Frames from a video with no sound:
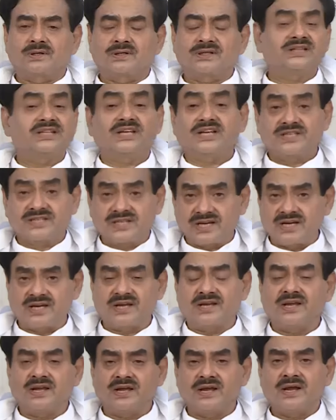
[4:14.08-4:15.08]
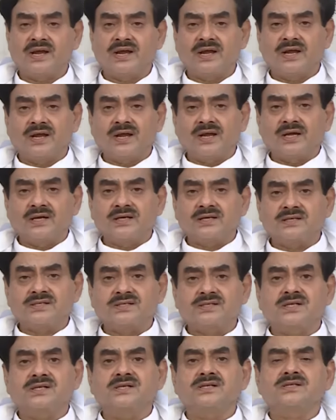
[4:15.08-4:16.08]
They say,
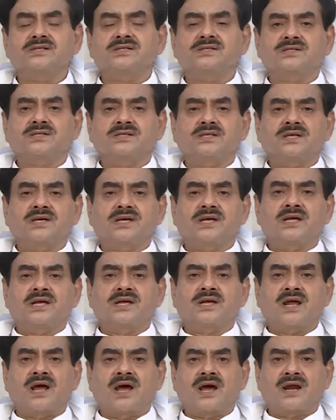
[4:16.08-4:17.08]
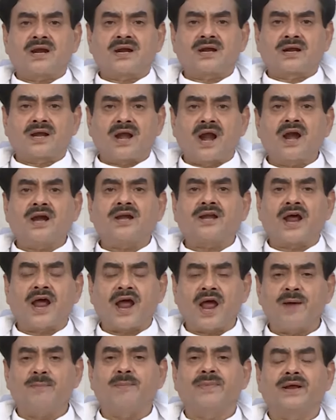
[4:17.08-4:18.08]
since they are not
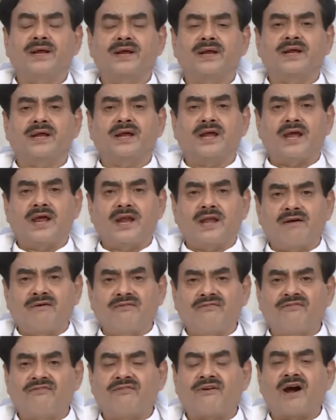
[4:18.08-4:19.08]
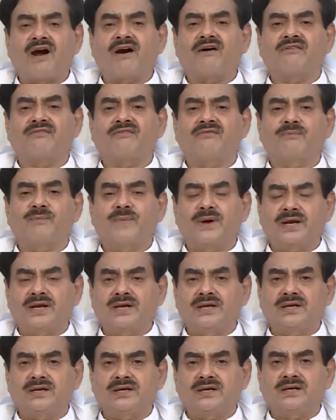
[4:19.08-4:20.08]
having enough of
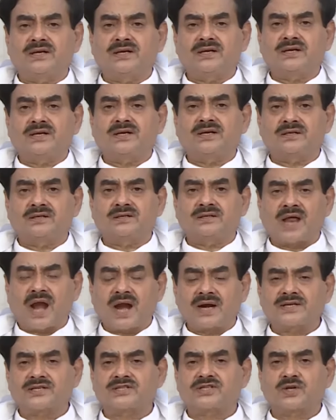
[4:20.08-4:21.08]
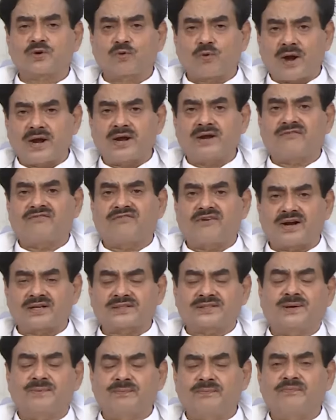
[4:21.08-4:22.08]
money that is required for
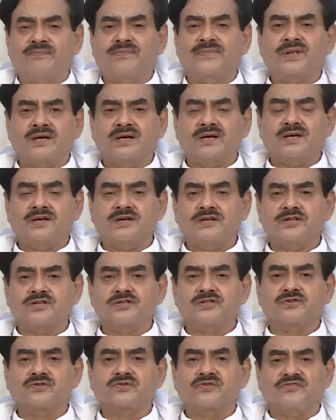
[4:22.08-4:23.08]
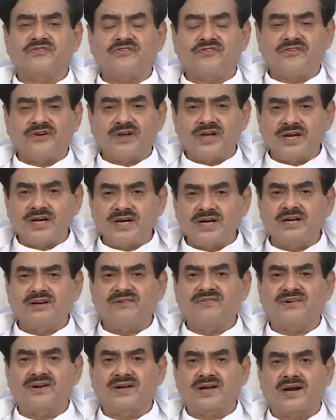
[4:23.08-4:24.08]
them, it is very
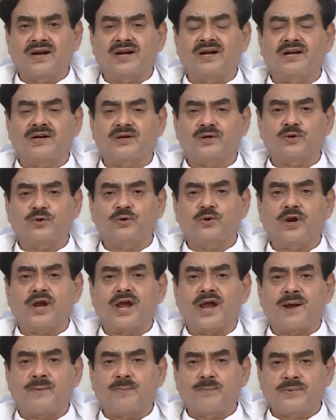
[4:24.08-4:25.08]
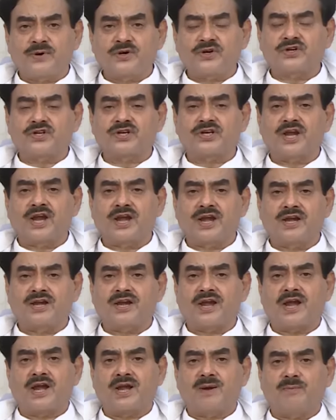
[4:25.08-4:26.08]
difficult to
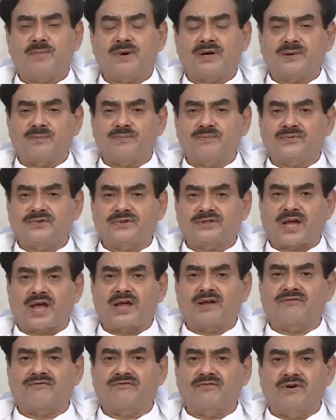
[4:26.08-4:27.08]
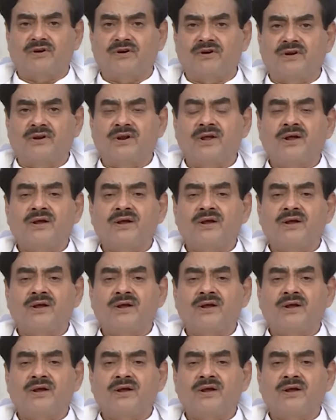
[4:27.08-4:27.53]
appreciate and become thankful